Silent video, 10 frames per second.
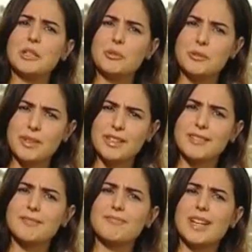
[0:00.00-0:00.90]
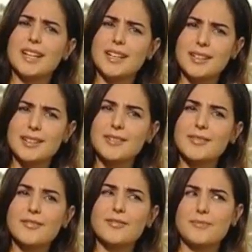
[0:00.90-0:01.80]
it would be uh,
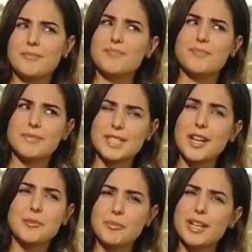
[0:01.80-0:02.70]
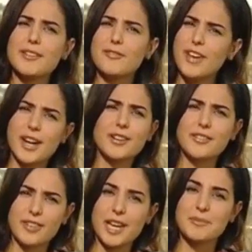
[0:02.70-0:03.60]
done by a
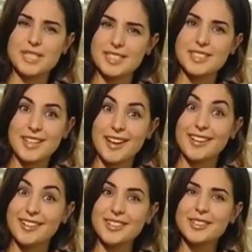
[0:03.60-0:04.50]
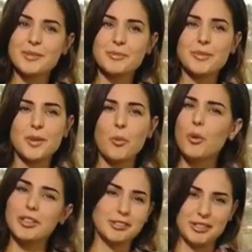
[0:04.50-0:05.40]
very famous designer,
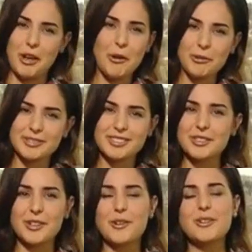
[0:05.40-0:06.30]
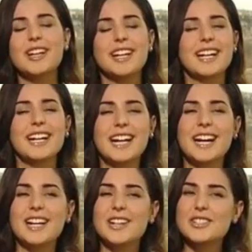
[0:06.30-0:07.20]
world known, you know.
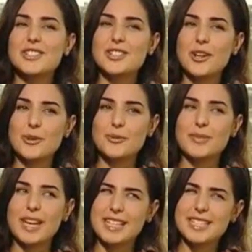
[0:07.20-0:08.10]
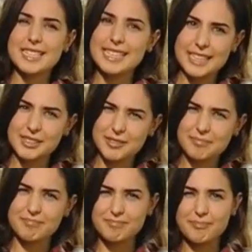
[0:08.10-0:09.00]
Uh, so it's a little
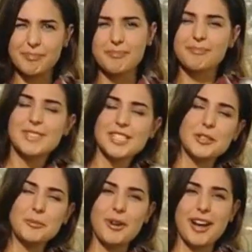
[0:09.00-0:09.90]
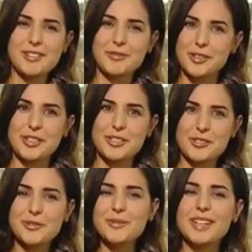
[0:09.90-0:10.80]
surprise for
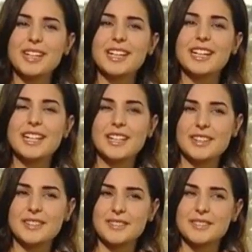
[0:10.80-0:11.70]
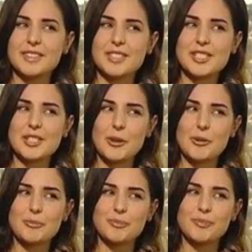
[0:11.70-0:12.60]
you, mm,
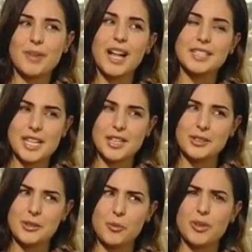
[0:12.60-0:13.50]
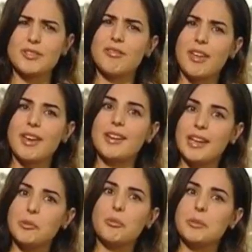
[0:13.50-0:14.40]
so I'll tell you one that
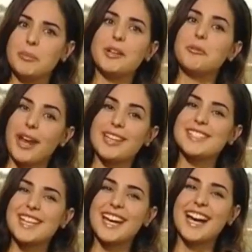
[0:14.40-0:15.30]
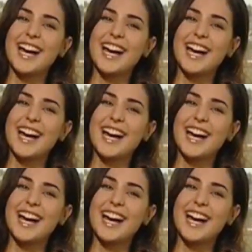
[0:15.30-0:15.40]
it would be great.